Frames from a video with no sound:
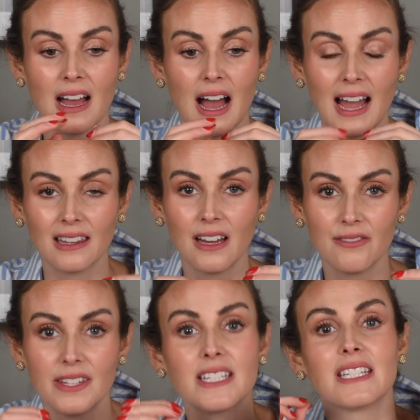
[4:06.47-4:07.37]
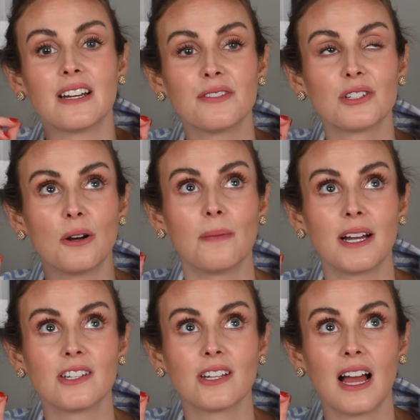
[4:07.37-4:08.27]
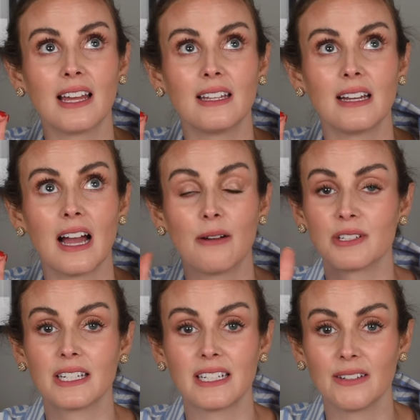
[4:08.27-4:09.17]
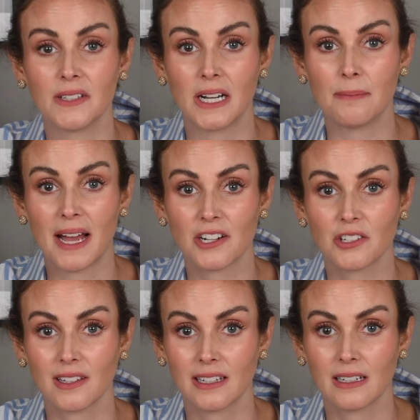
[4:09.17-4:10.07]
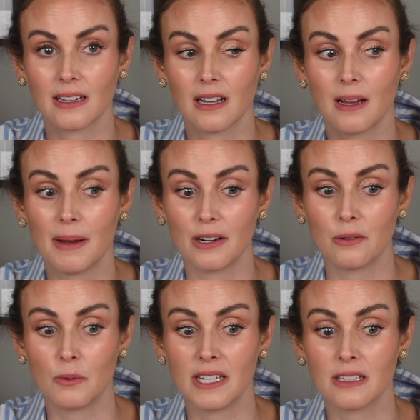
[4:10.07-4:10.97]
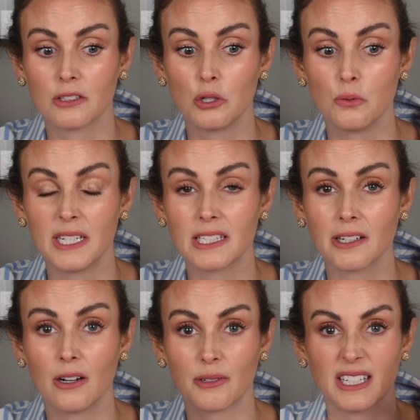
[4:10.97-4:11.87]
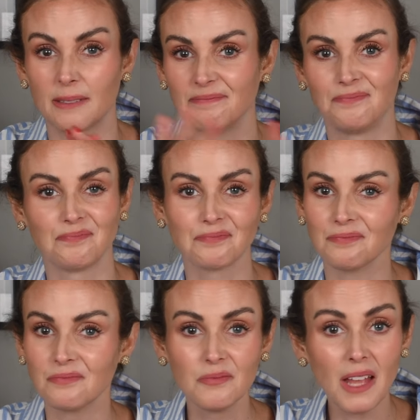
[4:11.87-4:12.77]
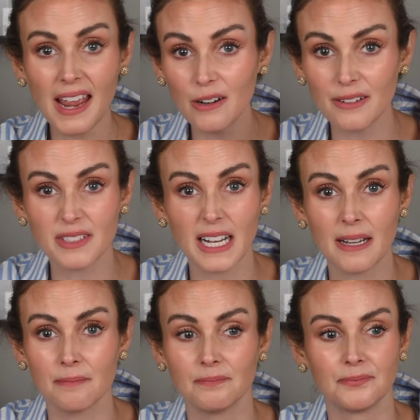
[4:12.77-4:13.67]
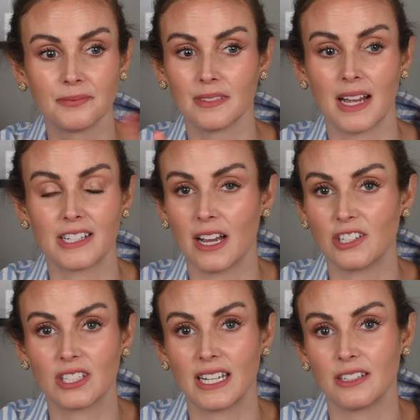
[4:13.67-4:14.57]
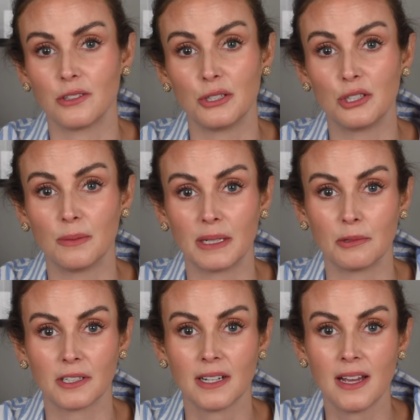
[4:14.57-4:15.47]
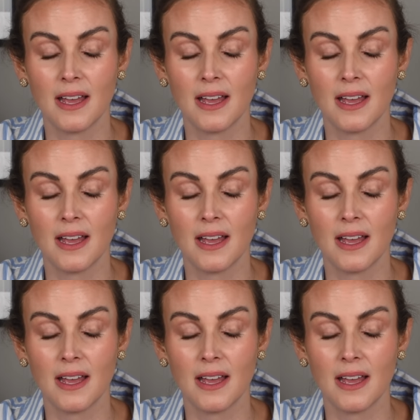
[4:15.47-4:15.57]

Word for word: I love this stuff so much. I, I was gonna give it up actually, like about a week, two weeks ago, I was like, don't have time. I, I just can't do YouTube anymore.